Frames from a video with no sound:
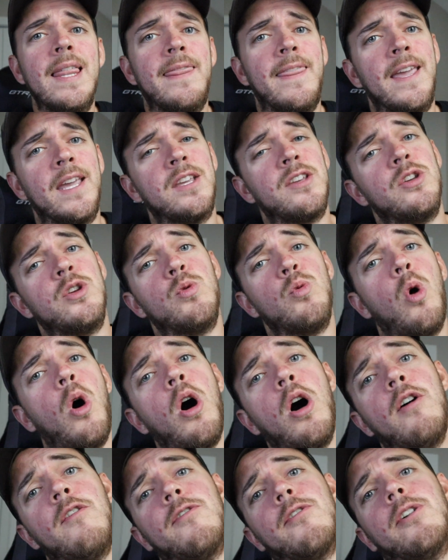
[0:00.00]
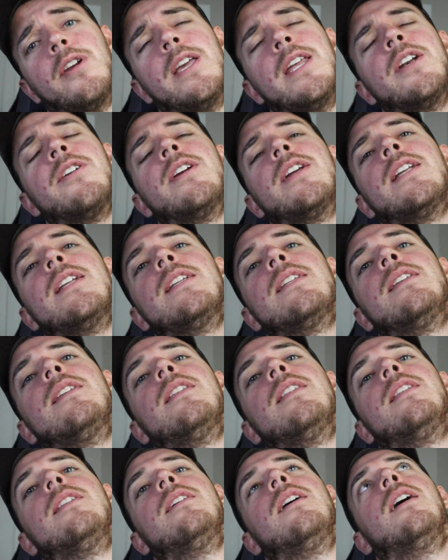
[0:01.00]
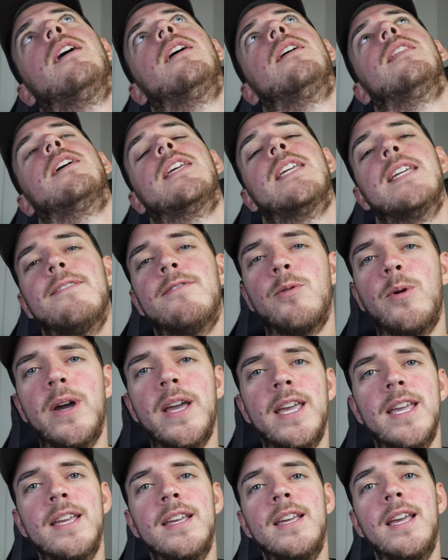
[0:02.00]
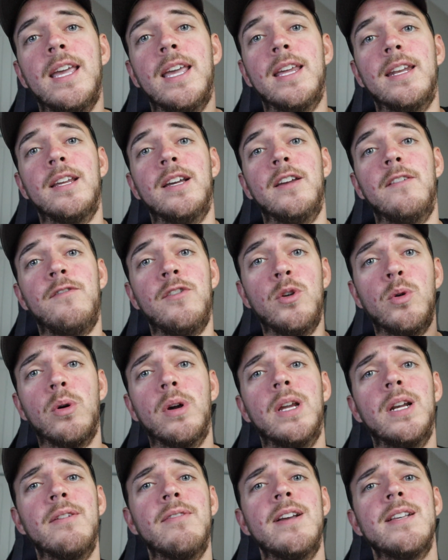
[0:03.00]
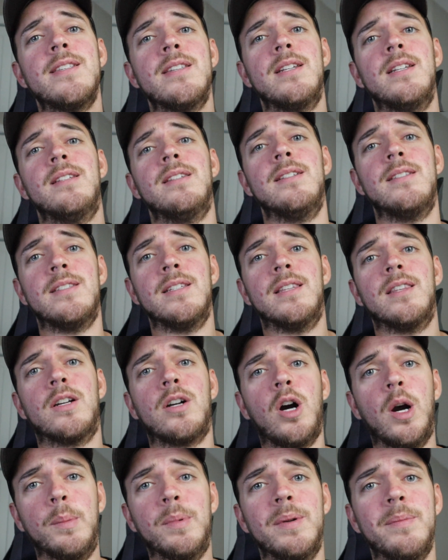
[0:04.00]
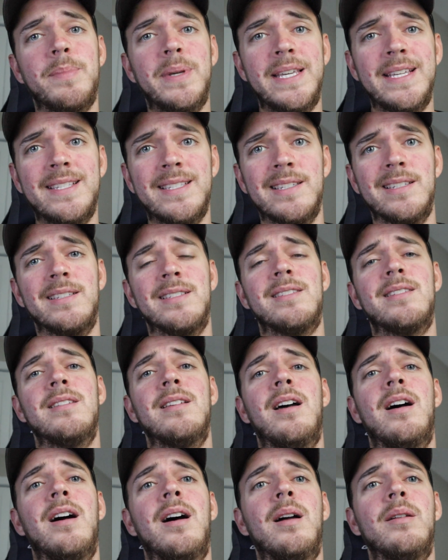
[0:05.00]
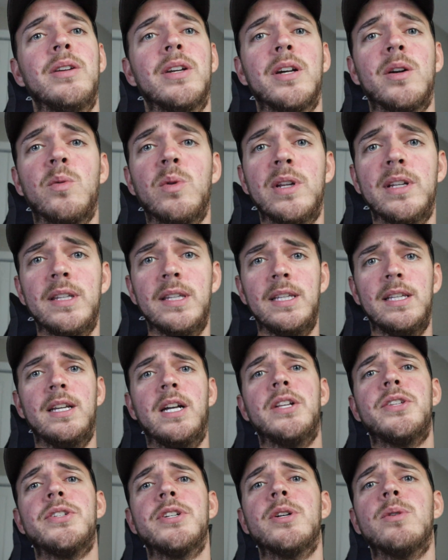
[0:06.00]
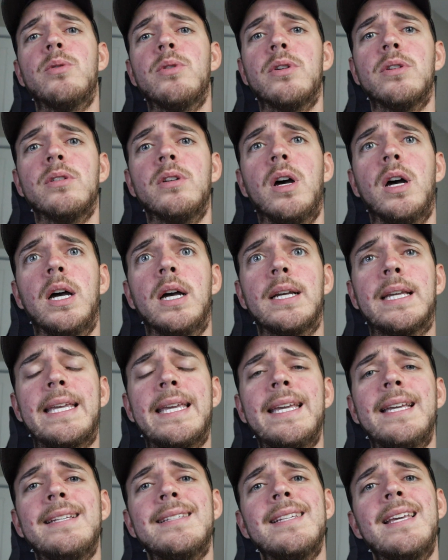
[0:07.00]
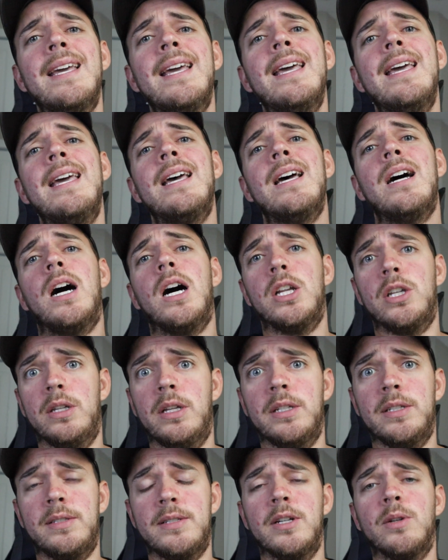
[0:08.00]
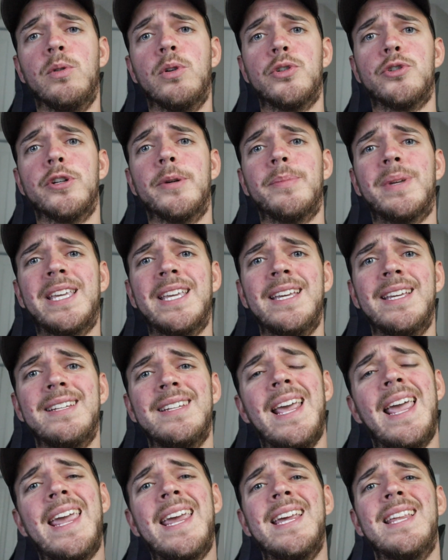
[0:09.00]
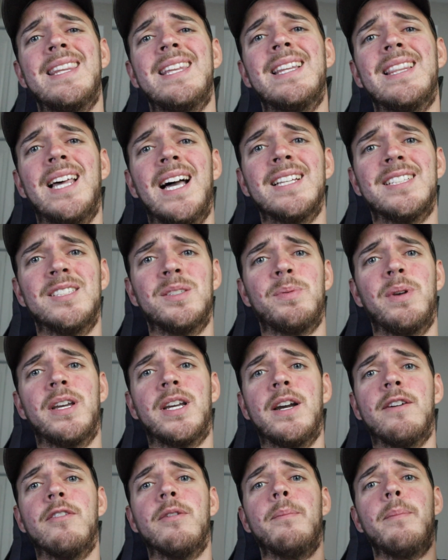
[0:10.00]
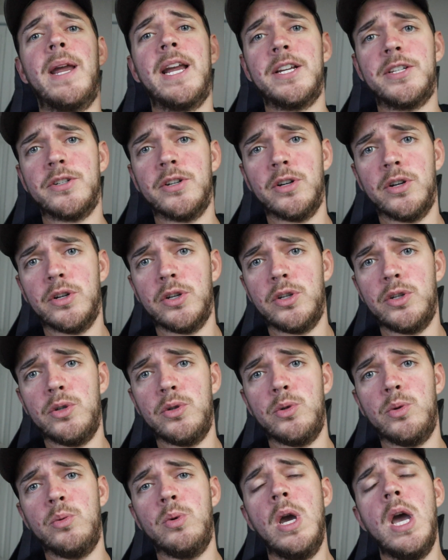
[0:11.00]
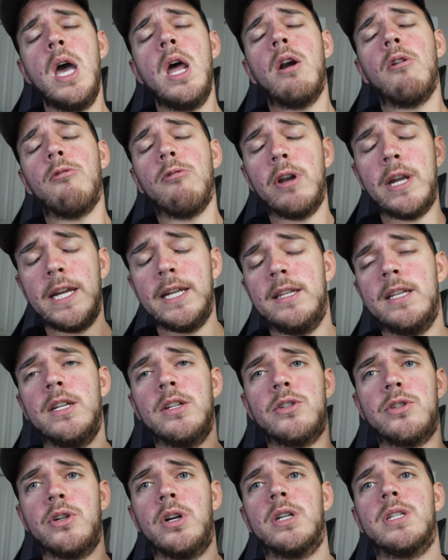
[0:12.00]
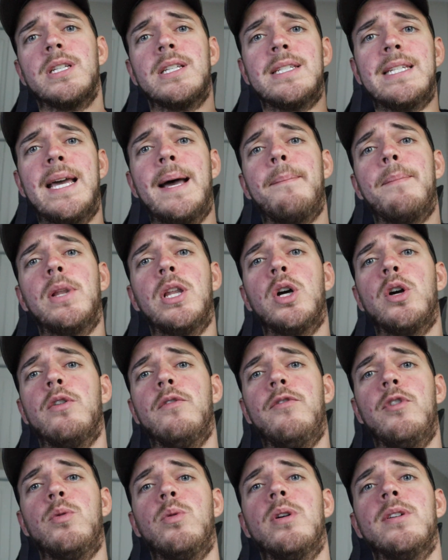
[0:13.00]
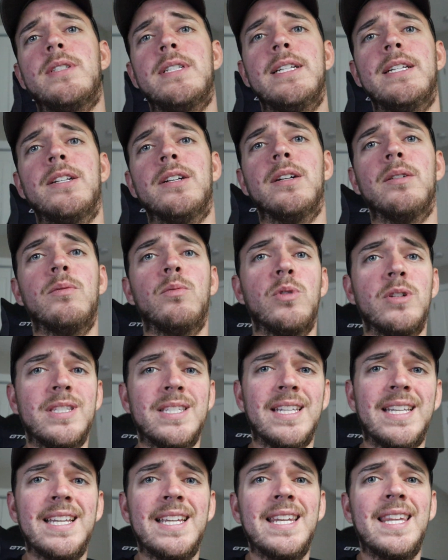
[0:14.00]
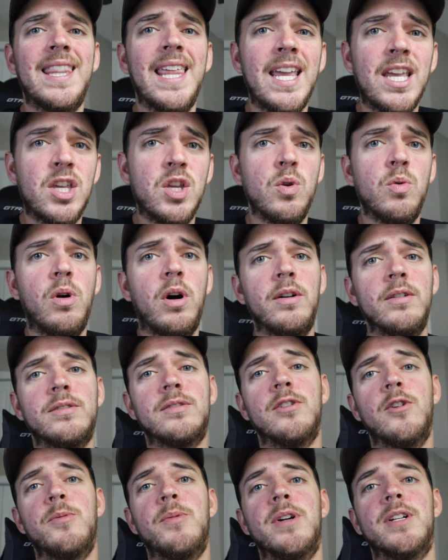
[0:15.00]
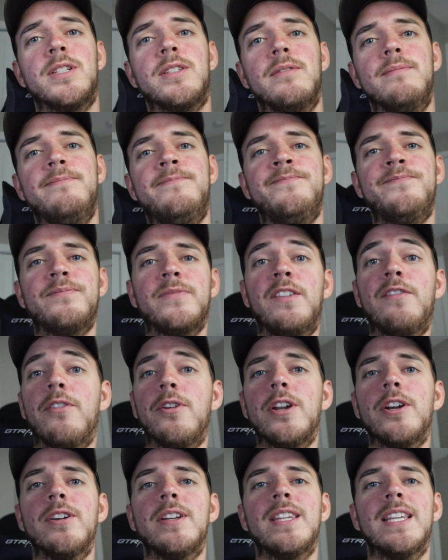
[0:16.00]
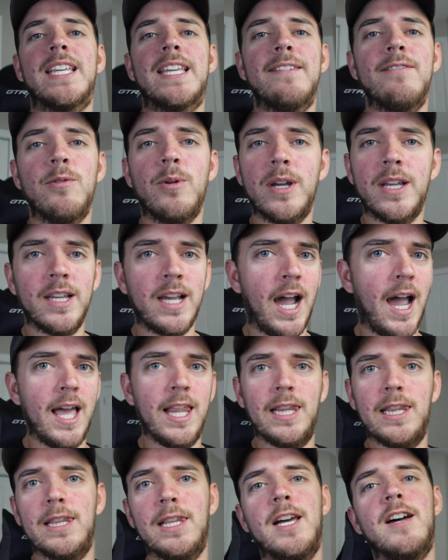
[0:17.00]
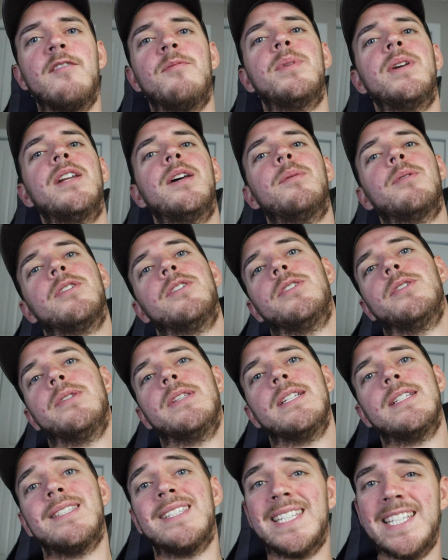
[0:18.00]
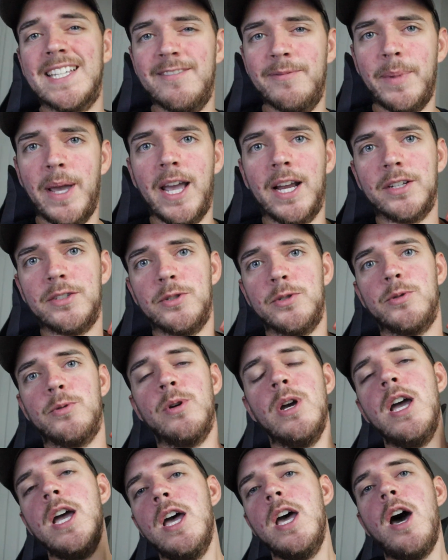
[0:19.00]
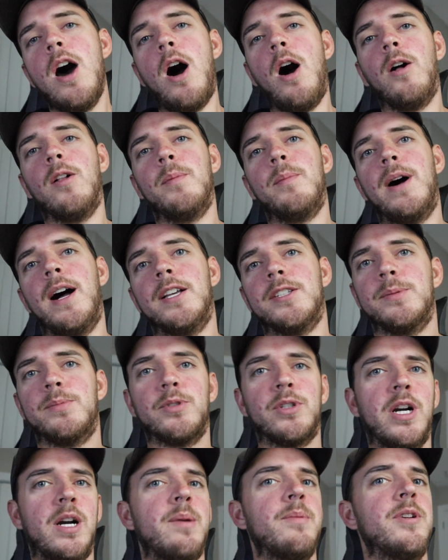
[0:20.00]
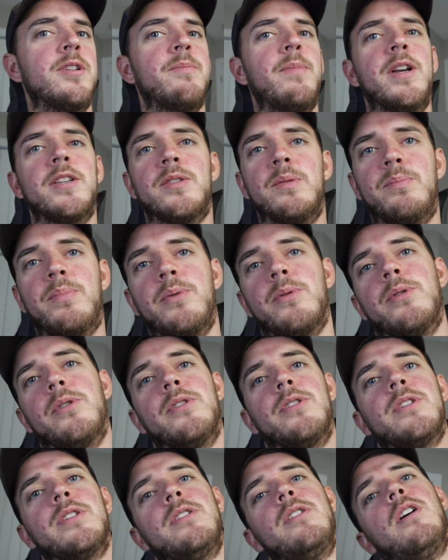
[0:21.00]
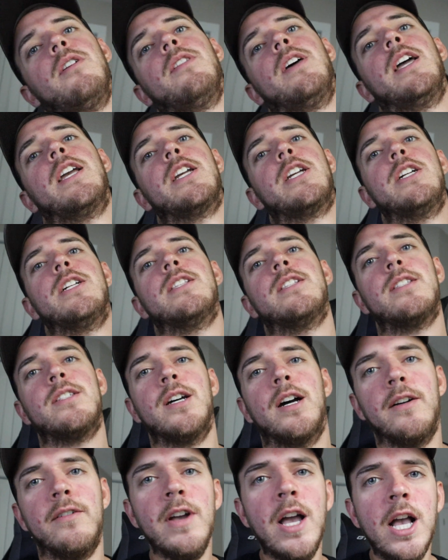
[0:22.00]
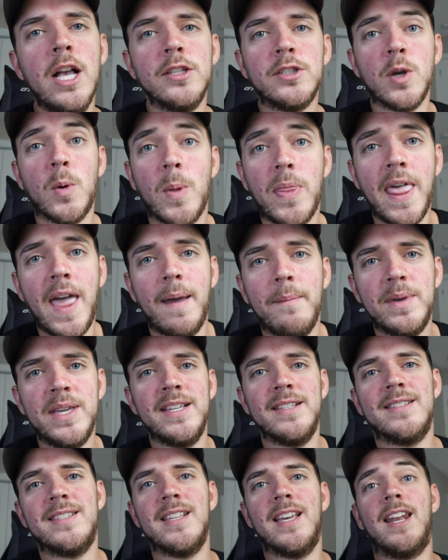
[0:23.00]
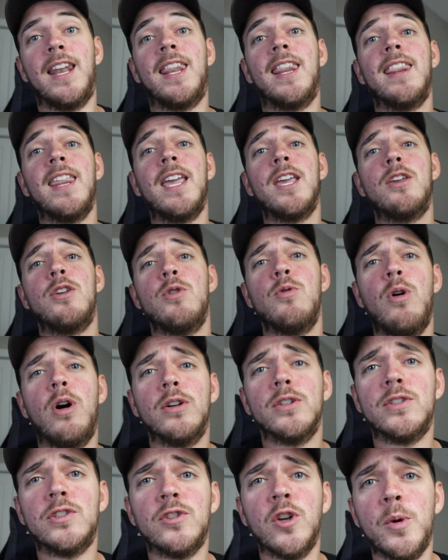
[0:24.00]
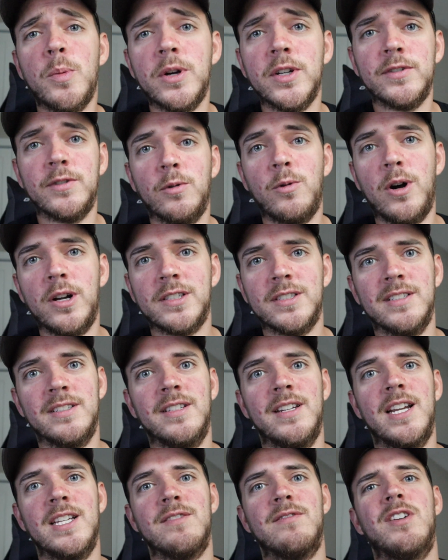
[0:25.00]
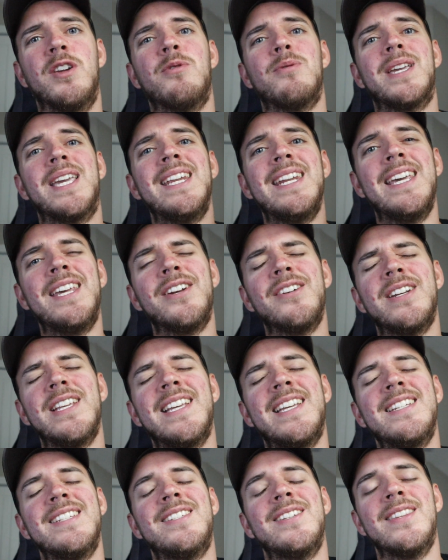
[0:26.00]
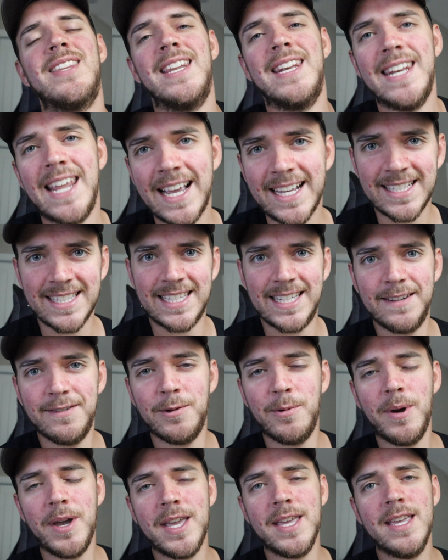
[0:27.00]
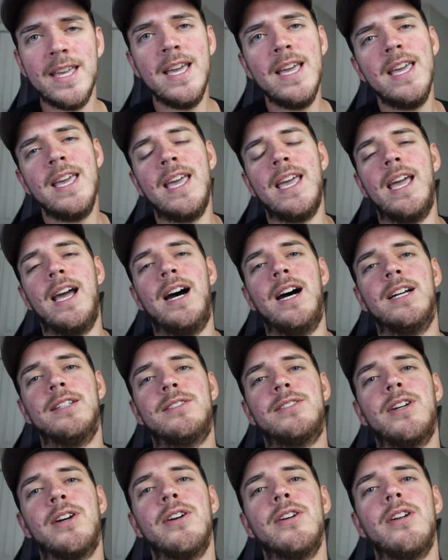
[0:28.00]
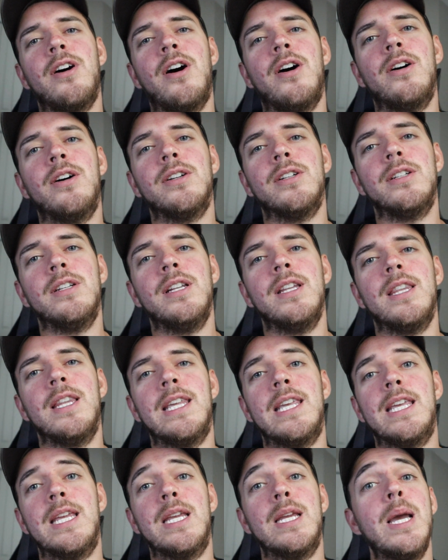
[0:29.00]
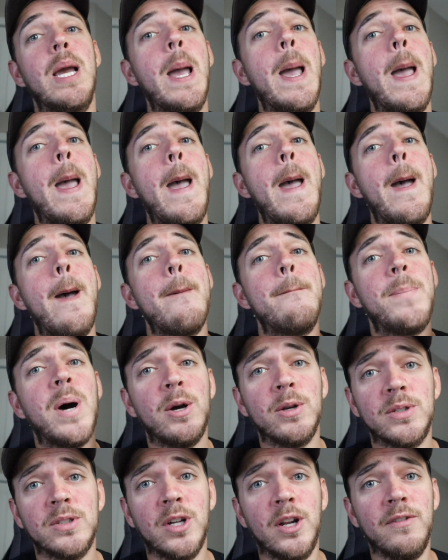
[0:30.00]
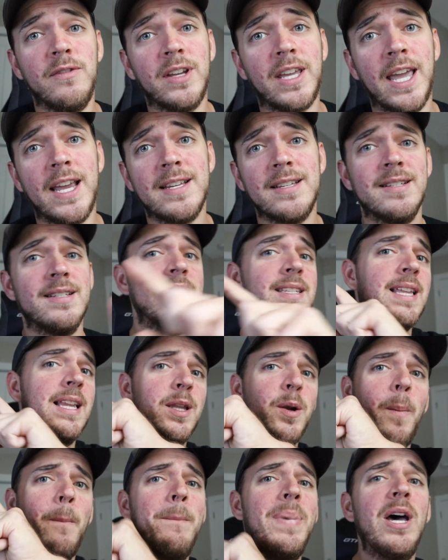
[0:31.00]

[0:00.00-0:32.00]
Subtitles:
Thank you all for entering the giveaway, and if you are interested in the SYNTH CARBON pieces, you're going to win the steering wheel kit, the steering wheel trim kit and the license plate cover. Make sure you read the instructions down below if you want to enter. Once again, thank you all so much for entering the giveaway. I love being able to do this to give back to all of my subscribers, my supporters, and all that good stuff. So with that being said, thank you all so much for watching today's video. Get entered into the next giveaway. Turn on the post notifications, hit that little